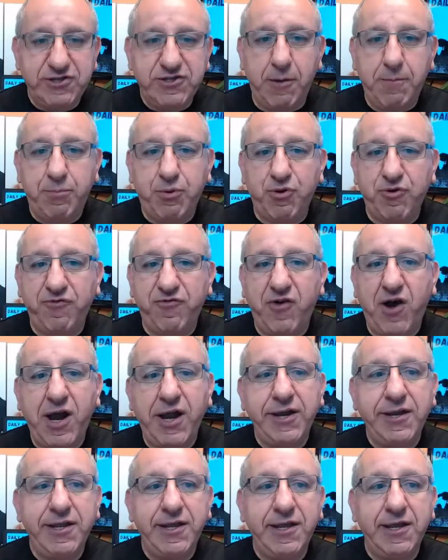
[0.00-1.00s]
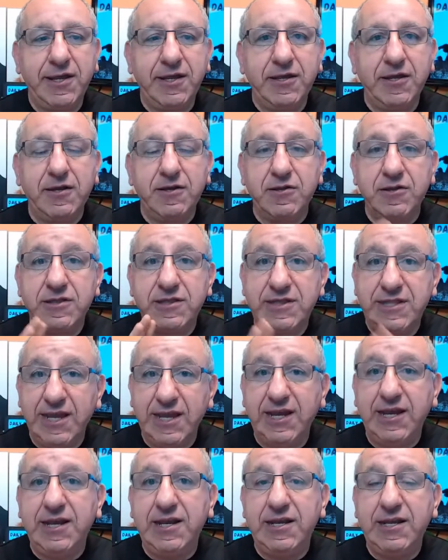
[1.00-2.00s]
on providing
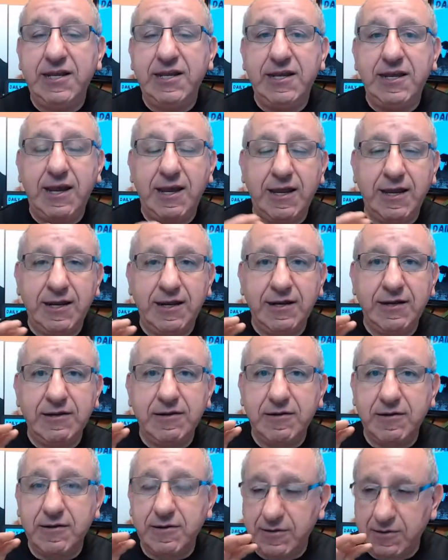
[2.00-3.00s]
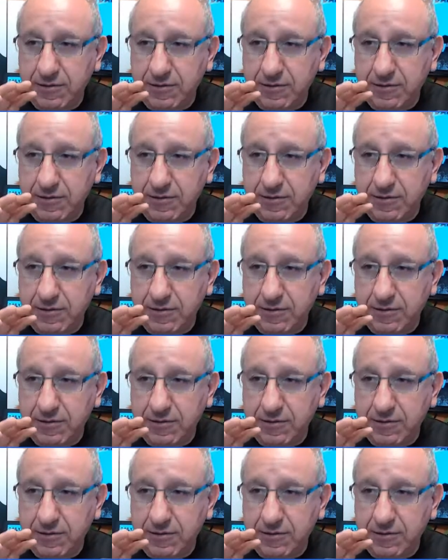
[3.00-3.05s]
daily and